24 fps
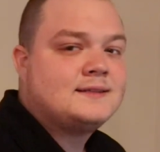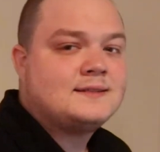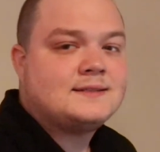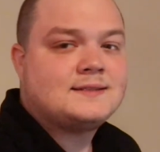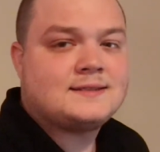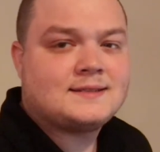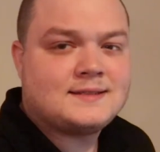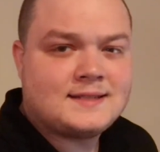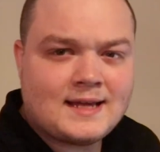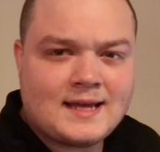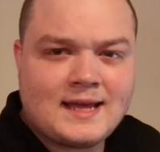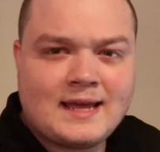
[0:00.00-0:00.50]

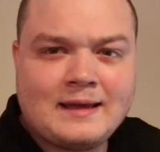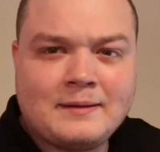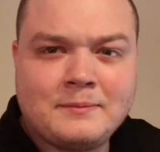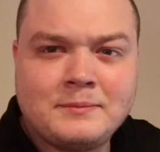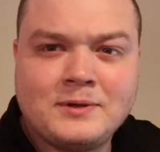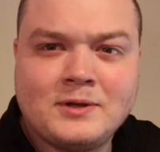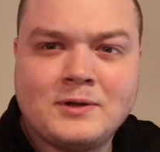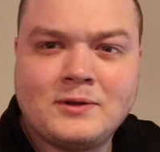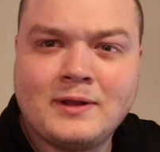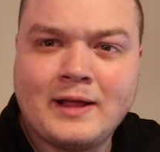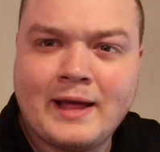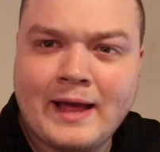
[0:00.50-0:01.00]

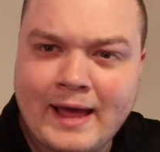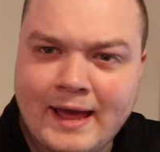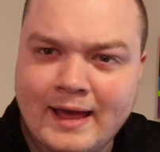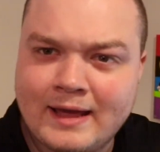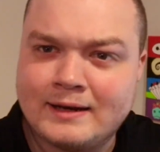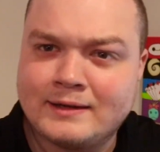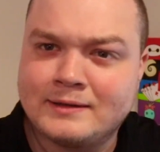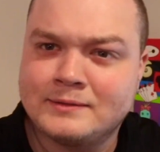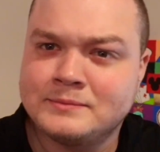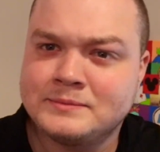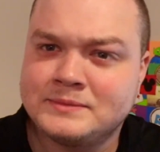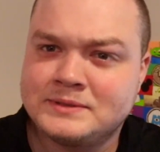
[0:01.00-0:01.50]
Samuel
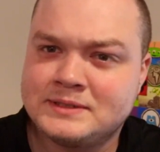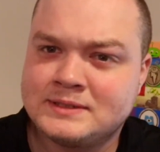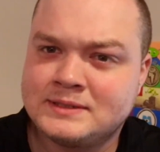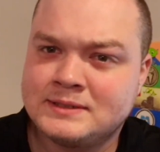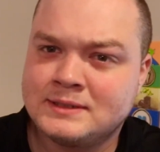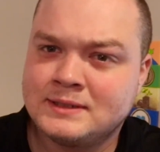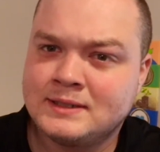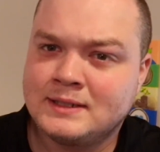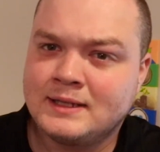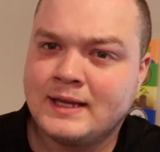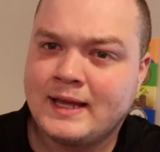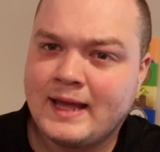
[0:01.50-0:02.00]

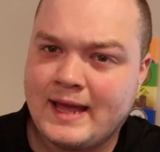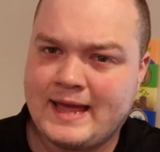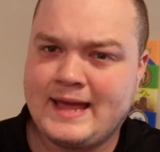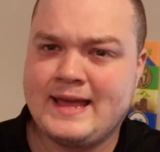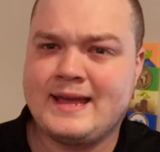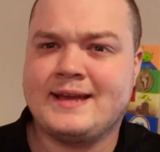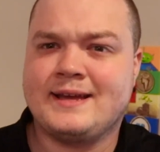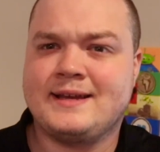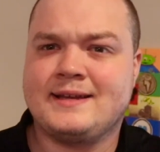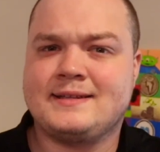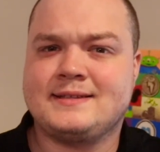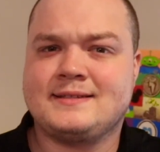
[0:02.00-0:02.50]
Adams
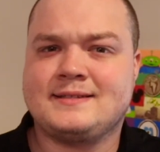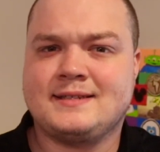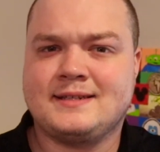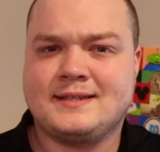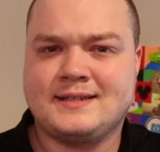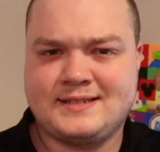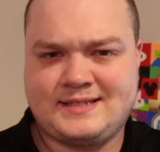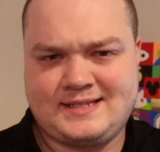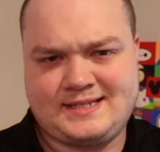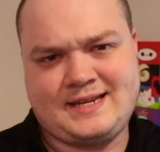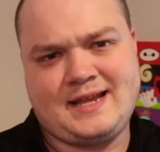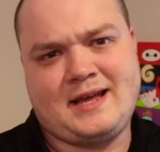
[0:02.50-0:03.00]

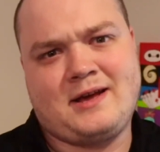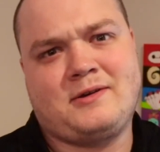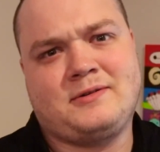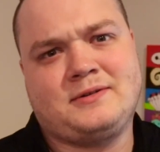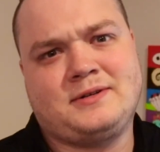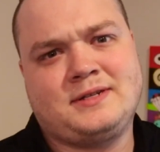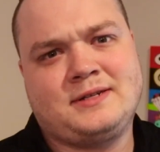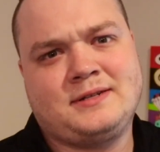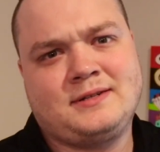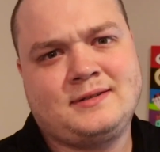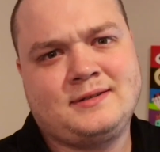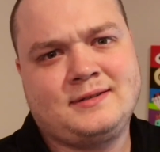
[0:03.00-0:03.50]
has a
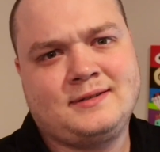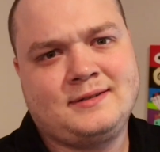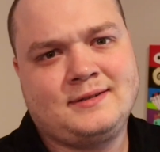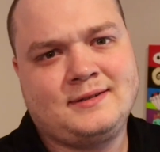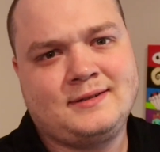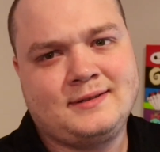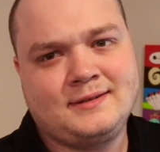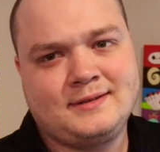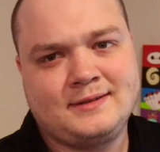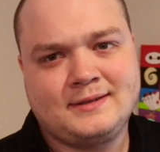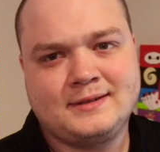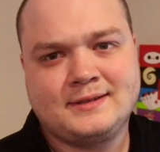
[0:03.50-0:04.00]
stout.
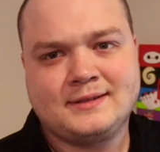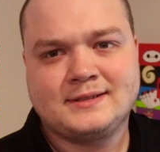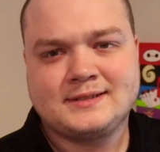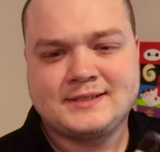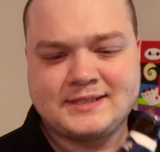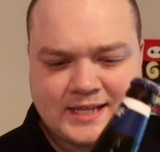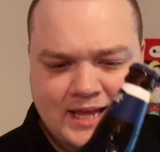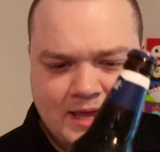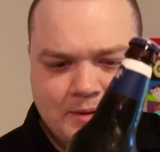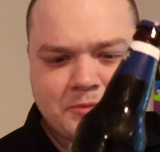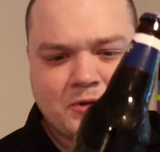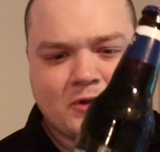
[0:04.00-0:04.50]

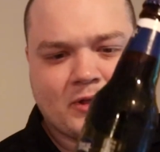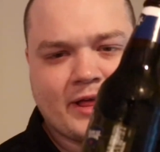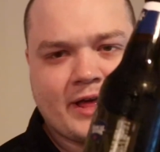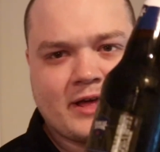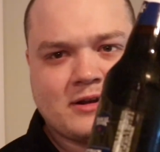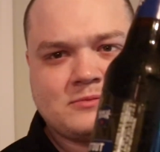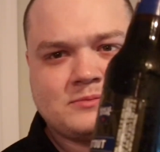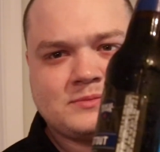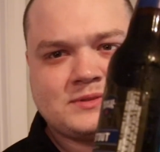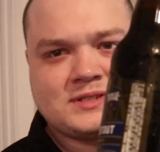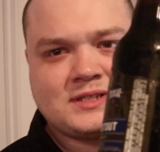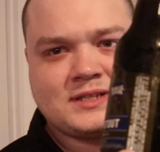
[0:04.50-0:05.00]
Samuel
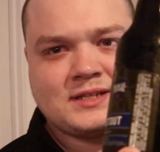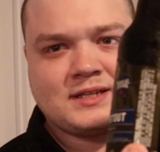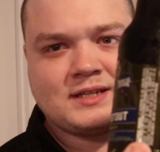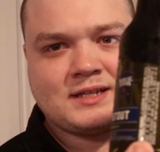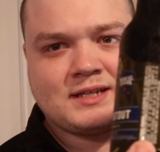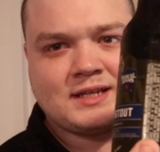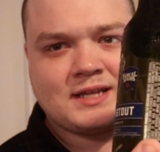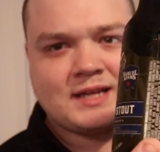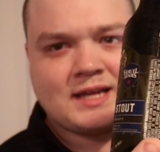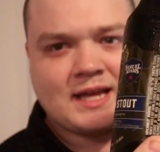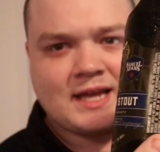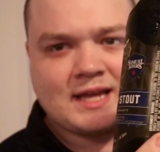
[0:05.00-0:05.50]
Adams
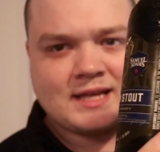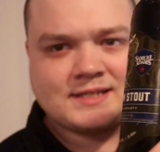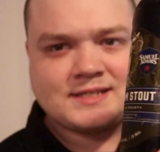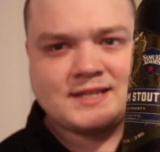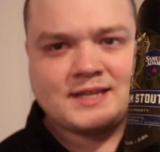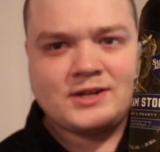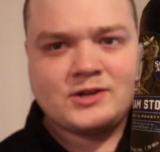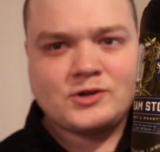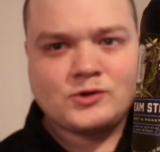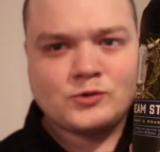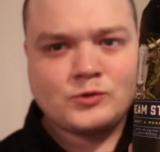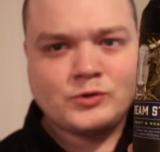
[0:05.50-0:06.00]
has
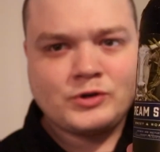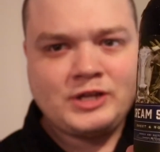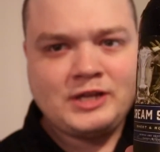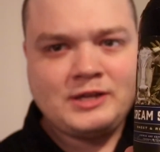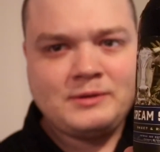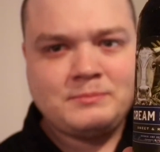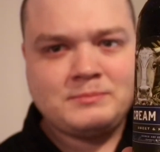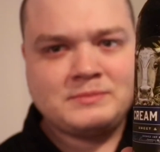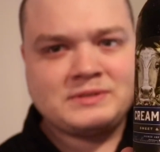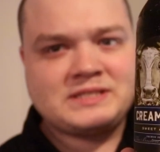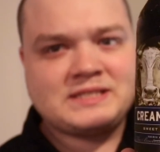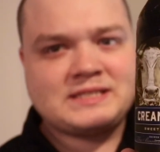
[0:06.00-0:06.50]
a
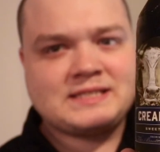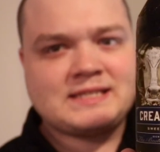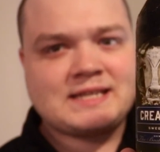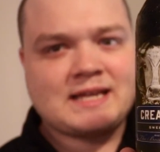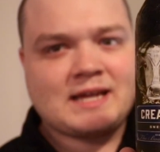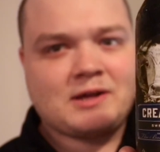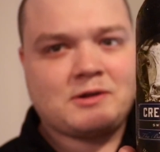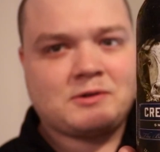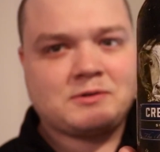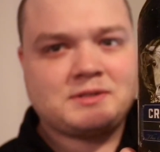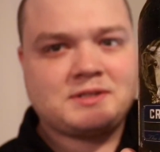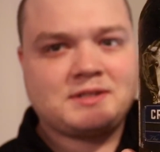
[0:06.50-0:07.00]
cream
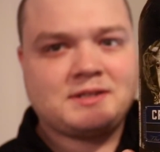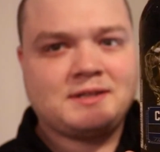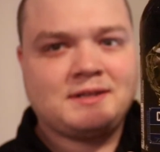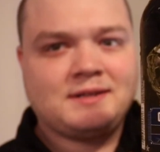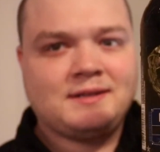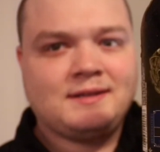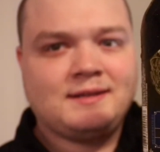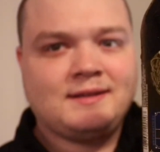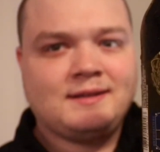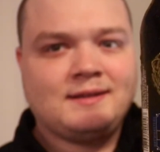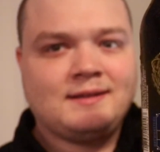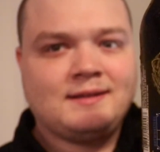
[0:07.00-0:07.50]
stout.
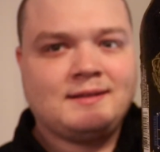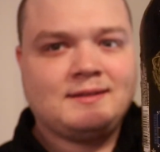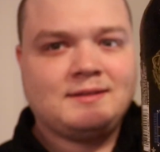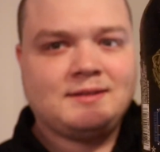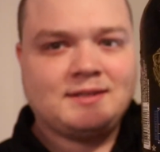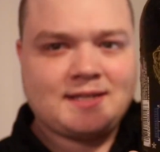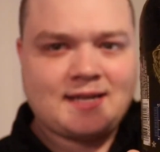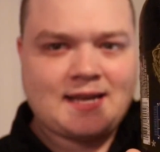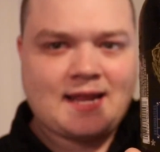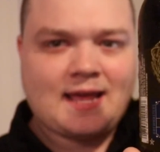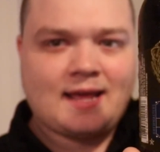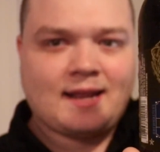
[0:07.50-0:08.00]

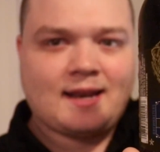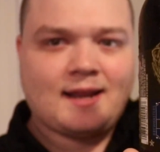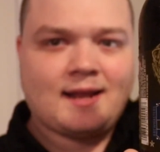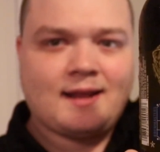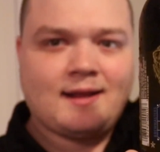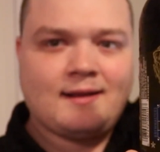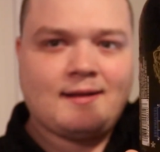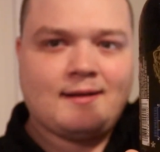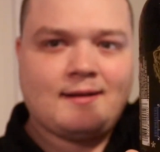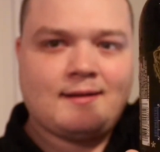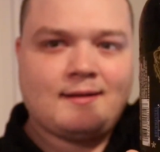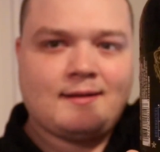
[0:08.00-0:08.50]
Look at
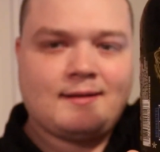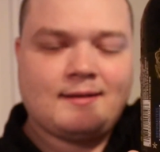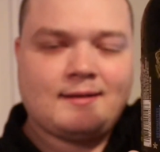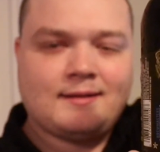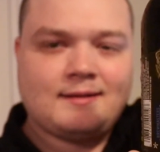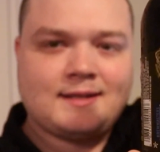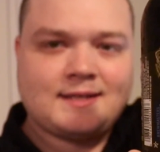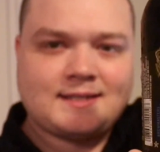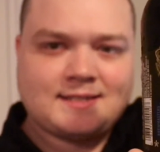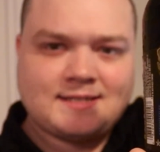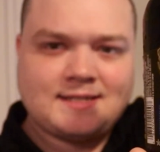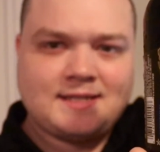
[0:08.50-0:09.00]
that.
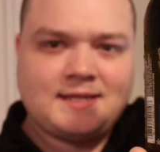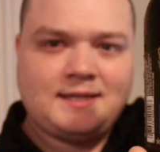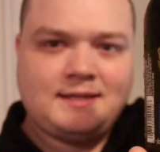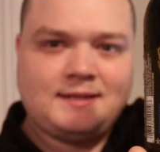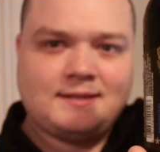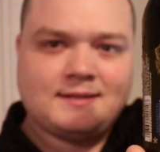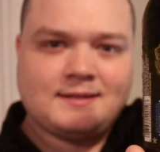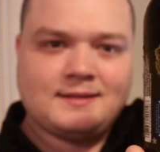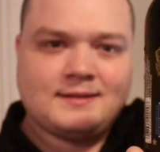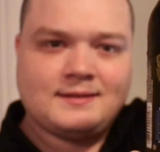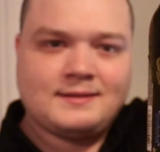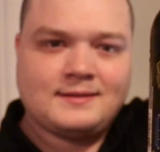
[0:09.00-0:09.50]
That's
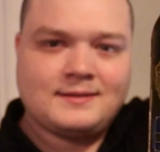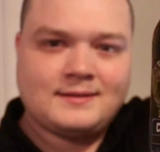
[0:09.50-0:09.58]
neat.